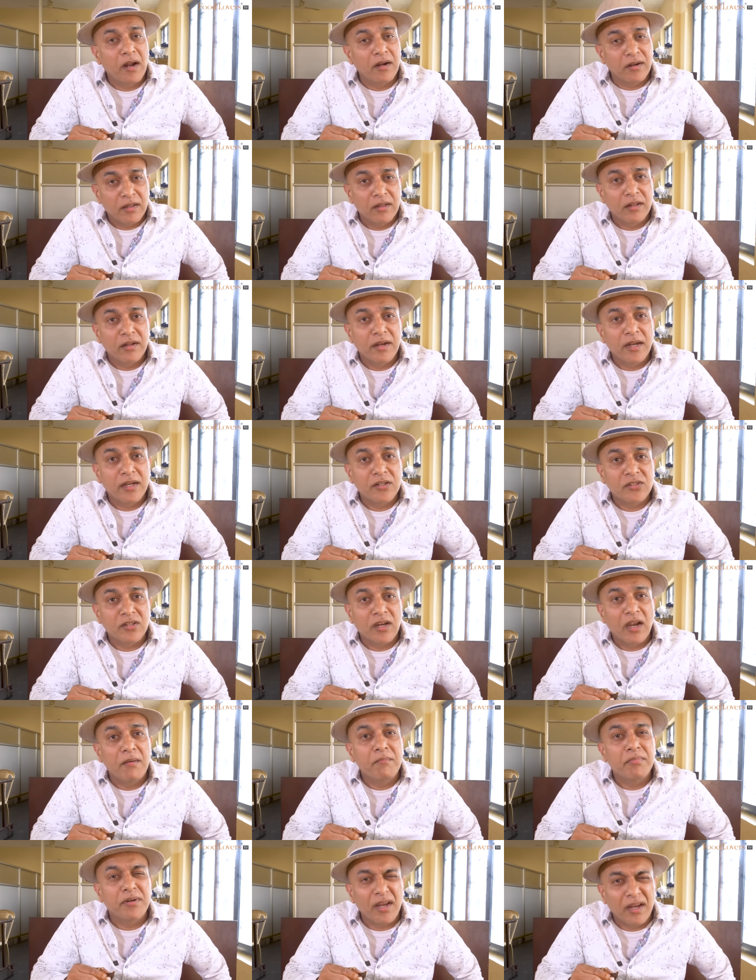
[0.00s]
Until the next
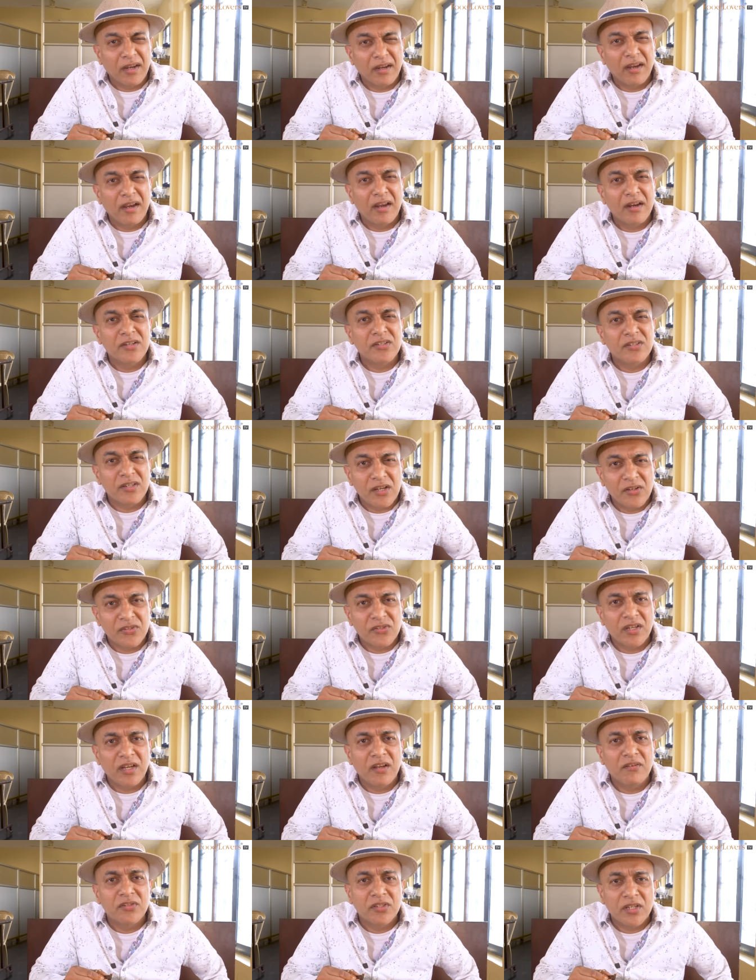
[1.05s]
time, take care, stay
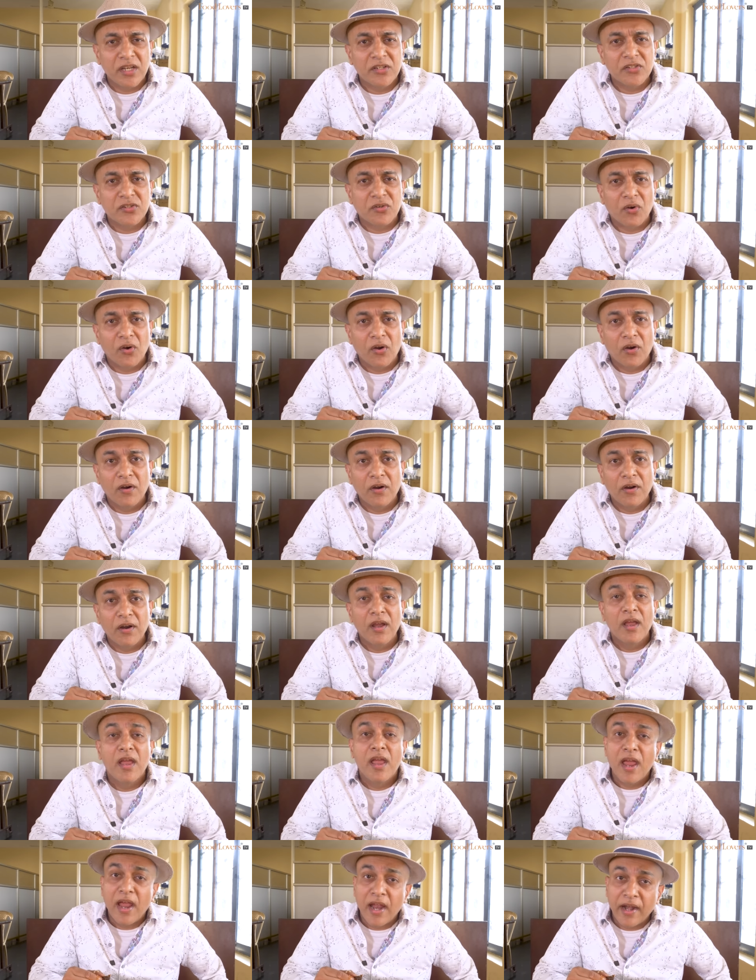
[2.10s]
safe, stay strong,
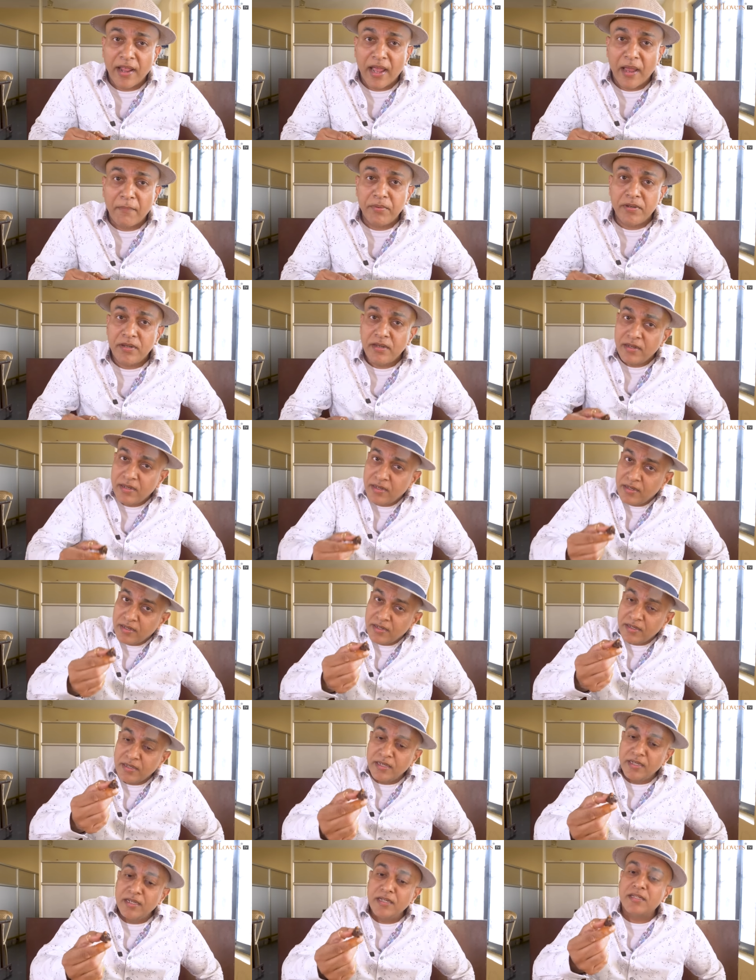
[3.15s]
and happy
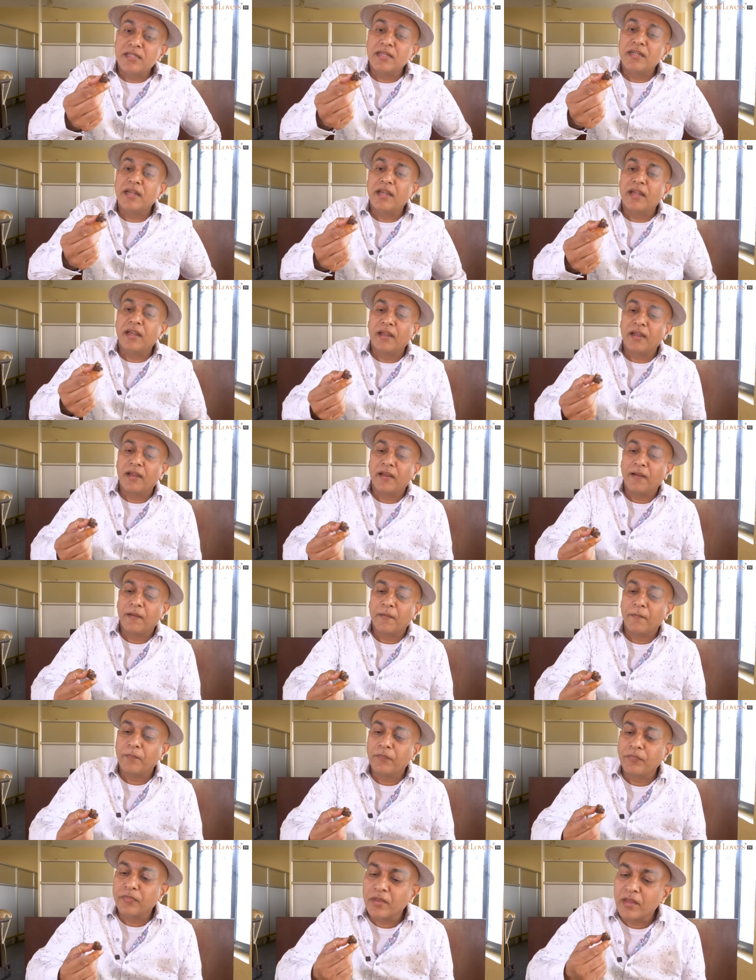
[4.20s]

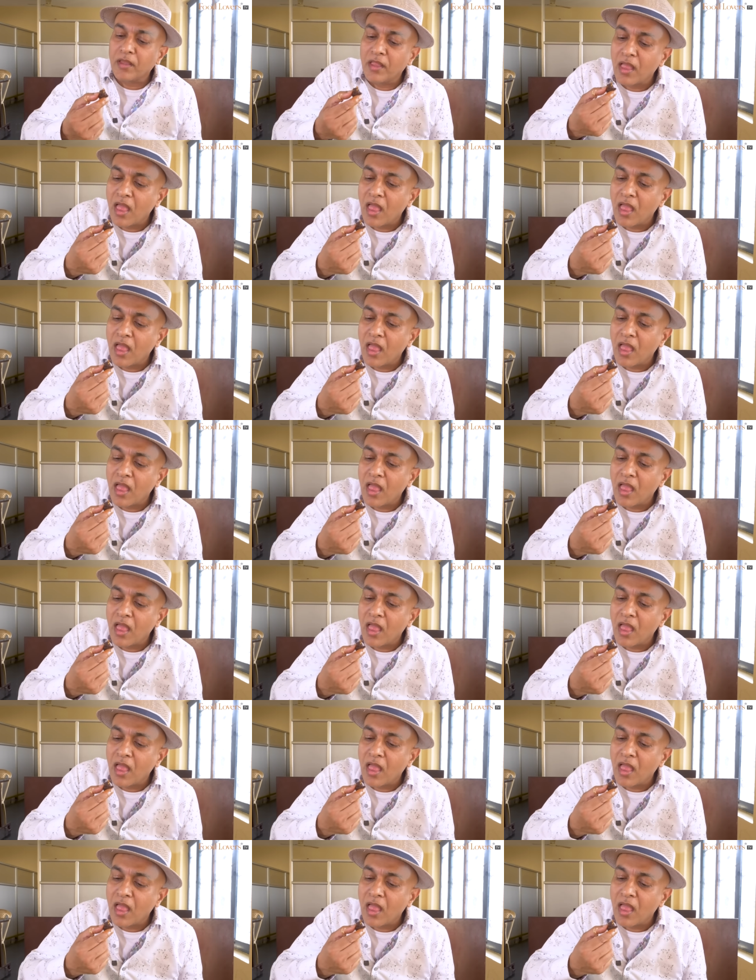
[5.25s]
eating.